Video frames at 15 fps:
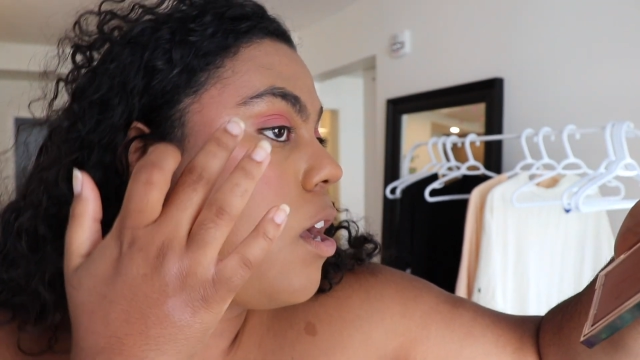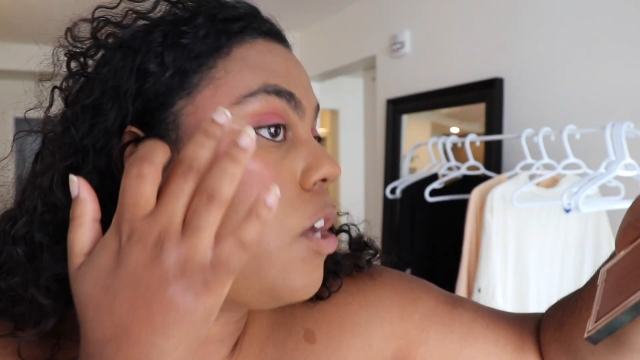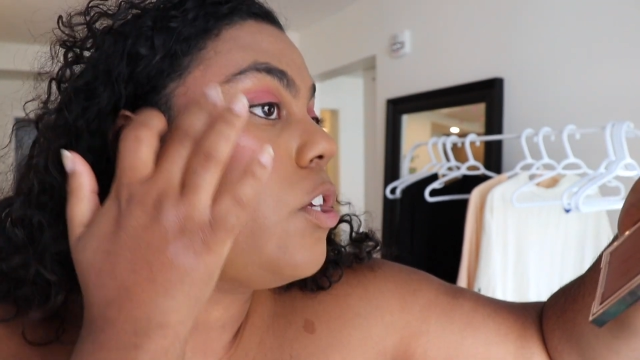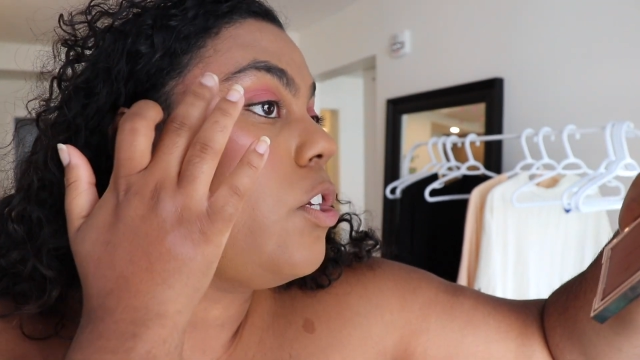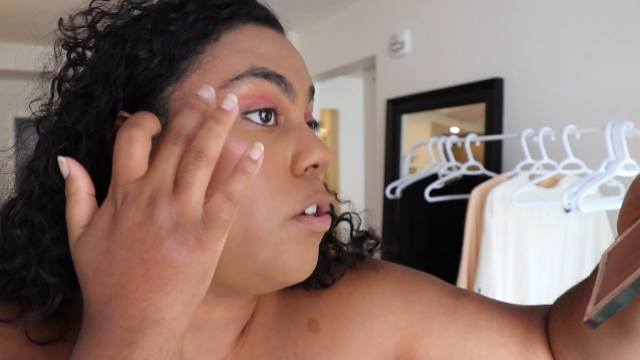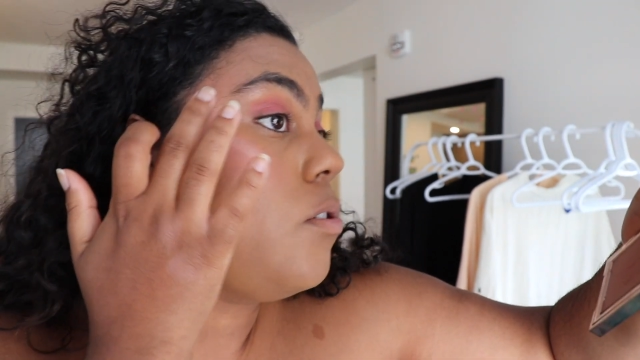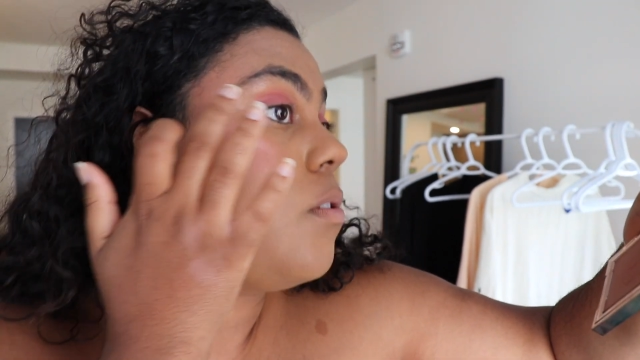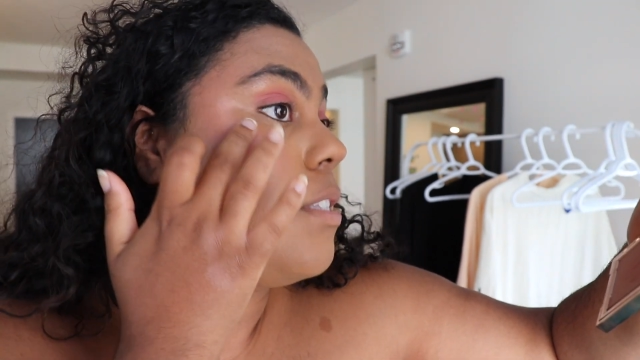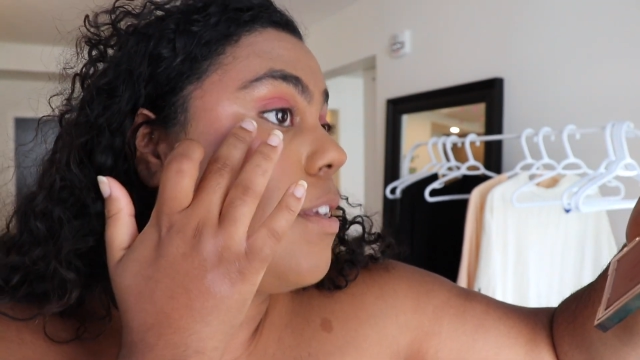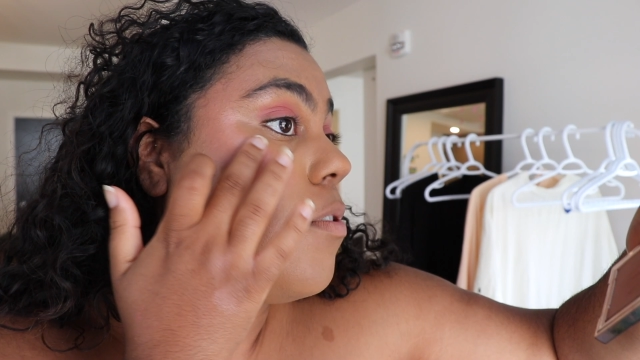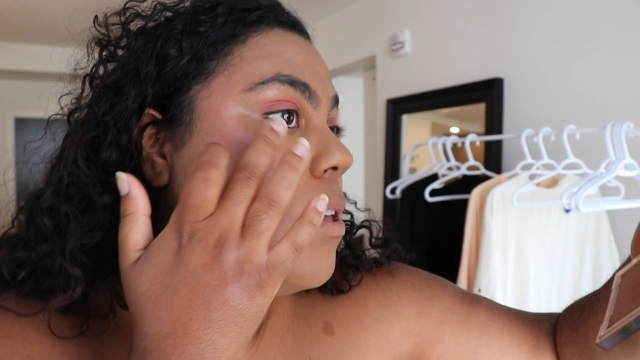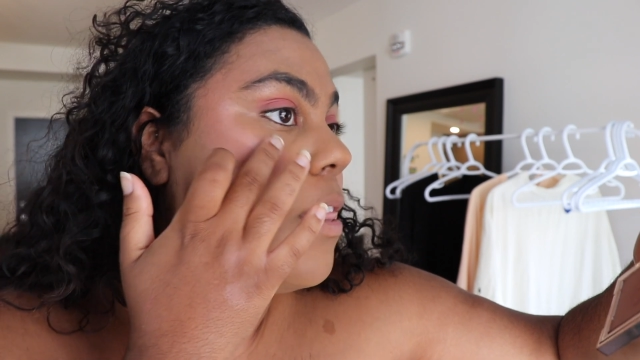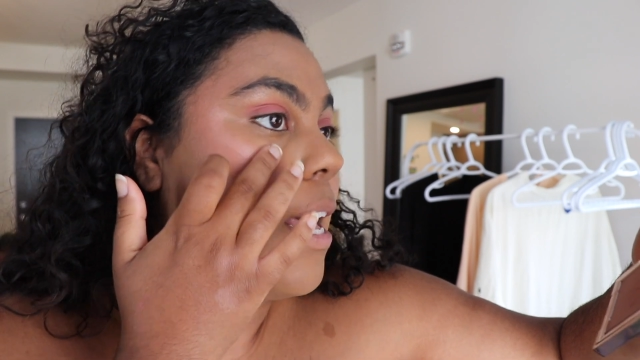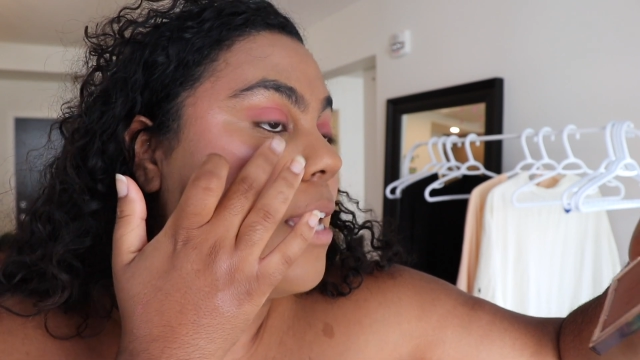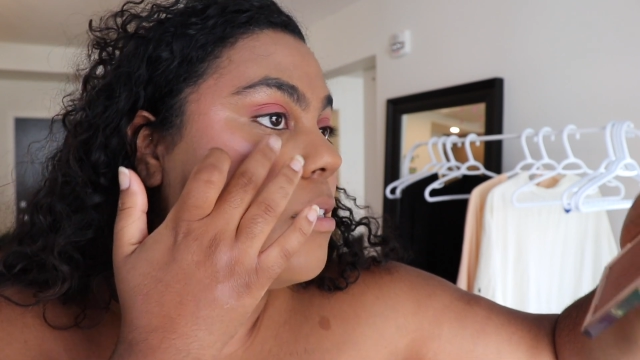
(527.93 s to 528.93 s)
You don't get to stick with
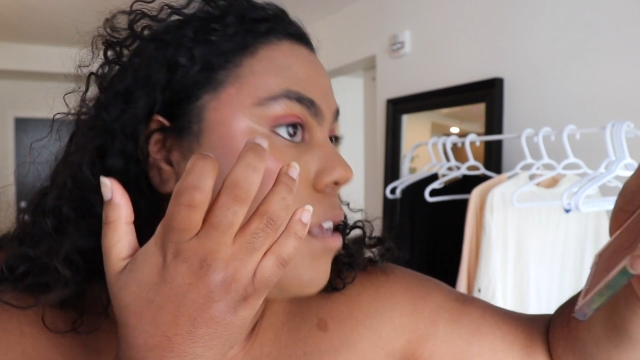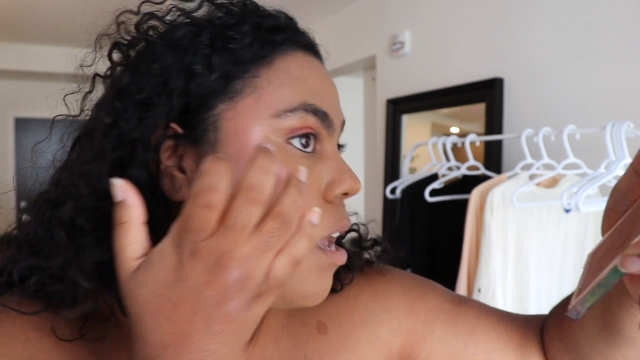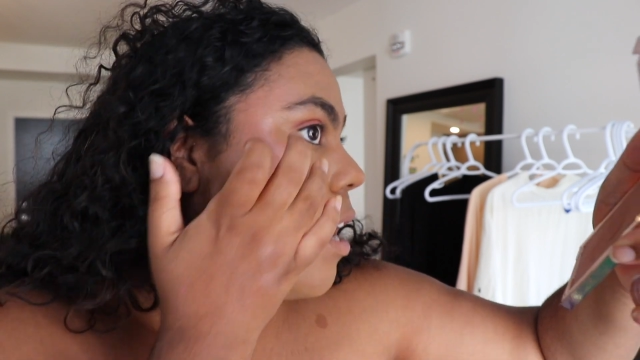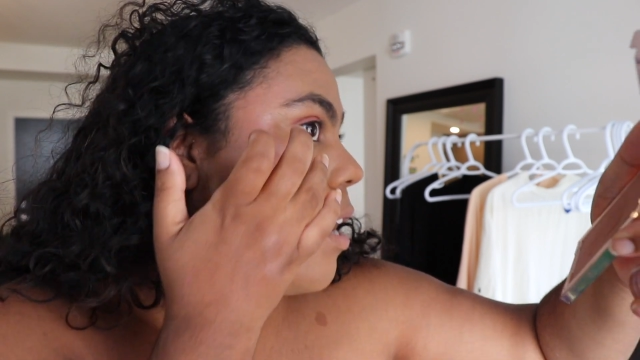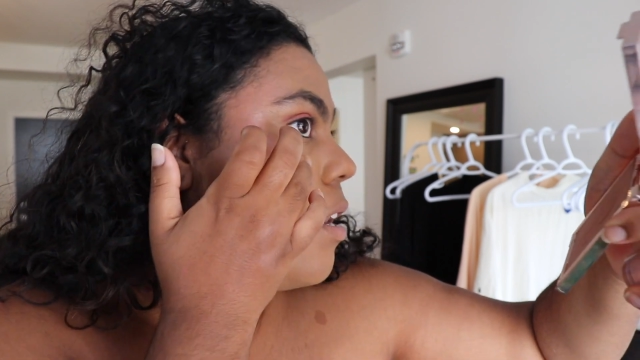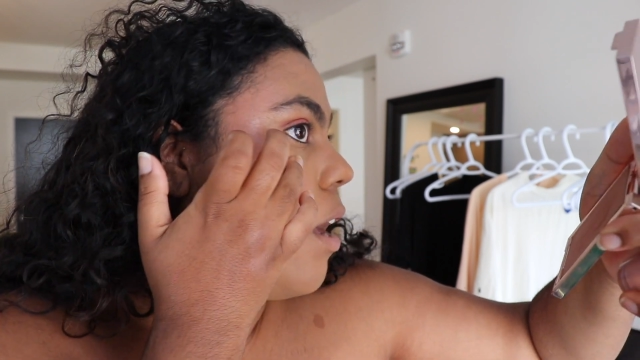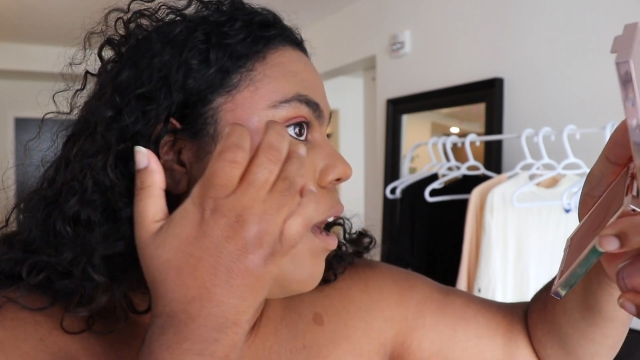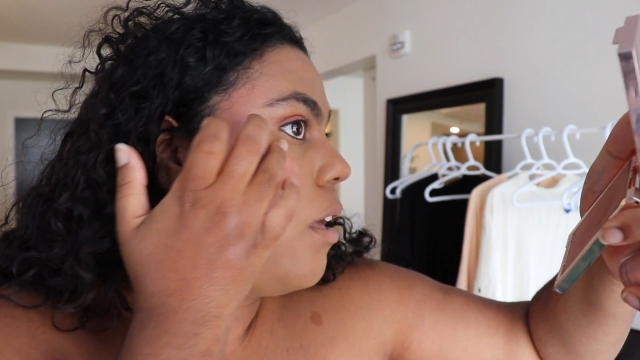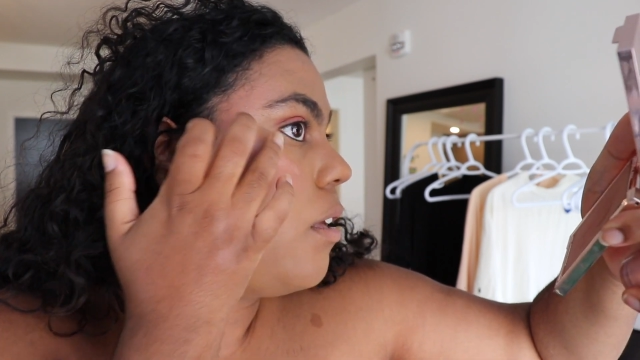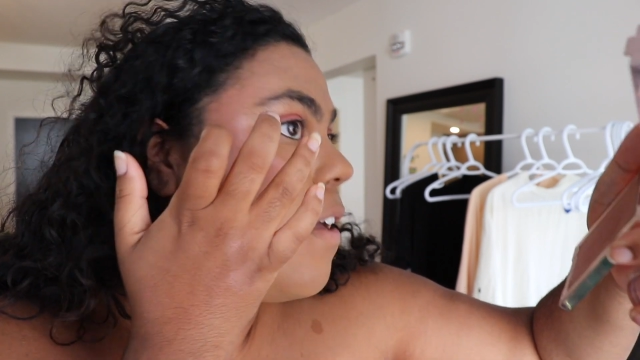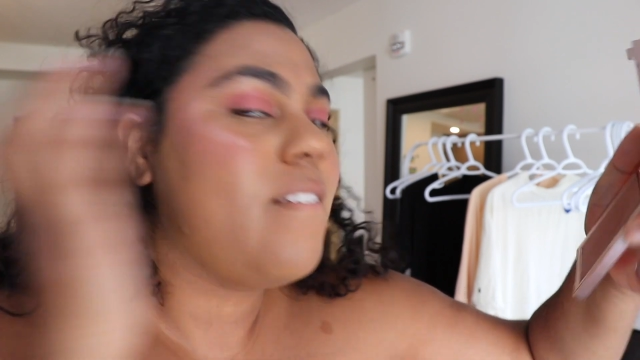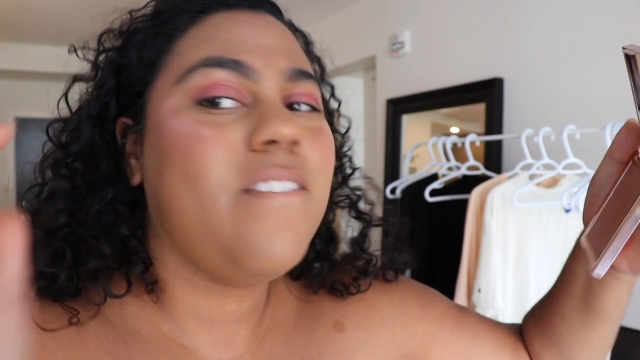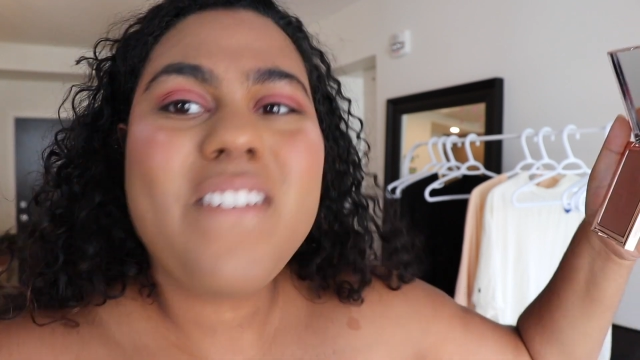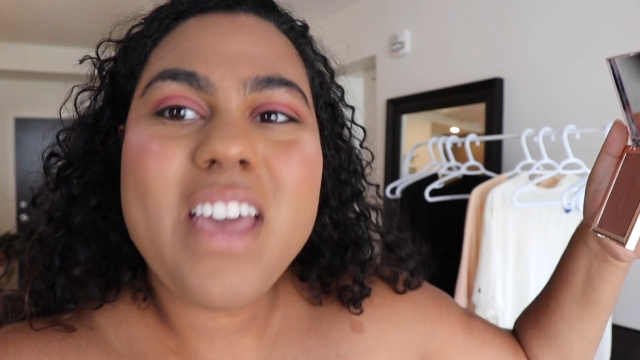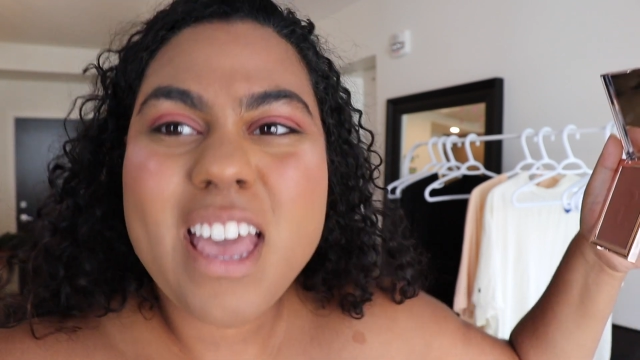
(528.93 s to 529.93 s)
me, that's
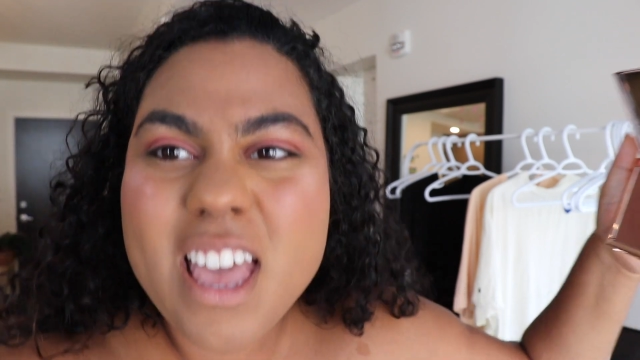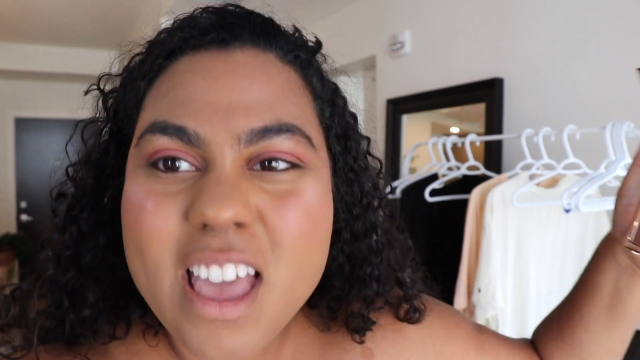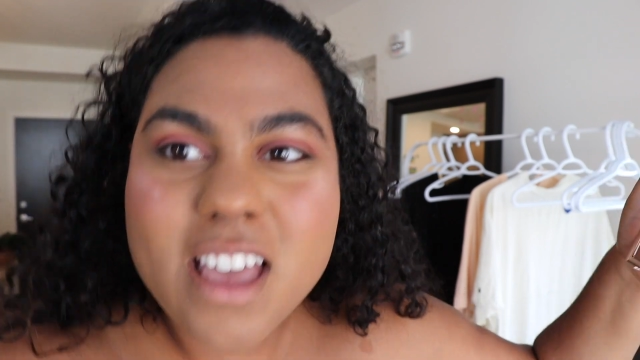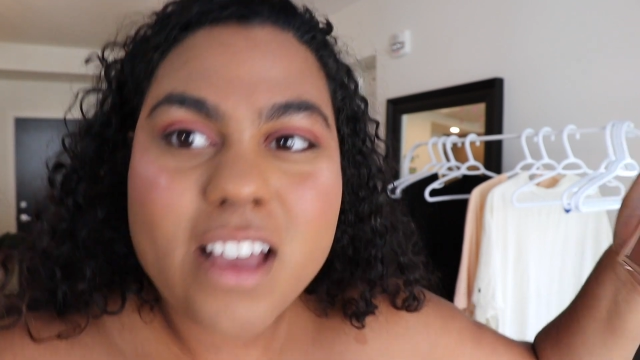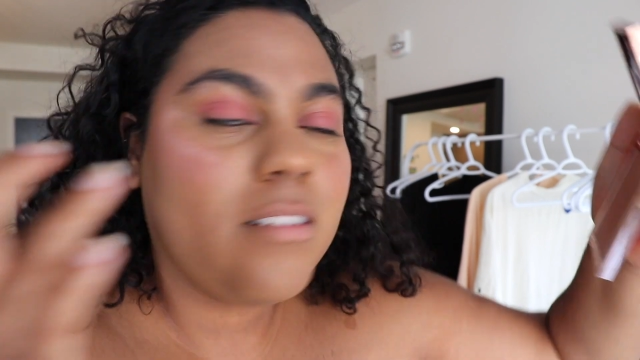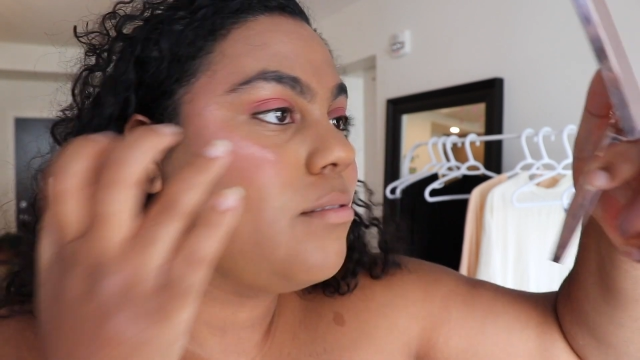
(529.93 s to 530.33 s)
not fair.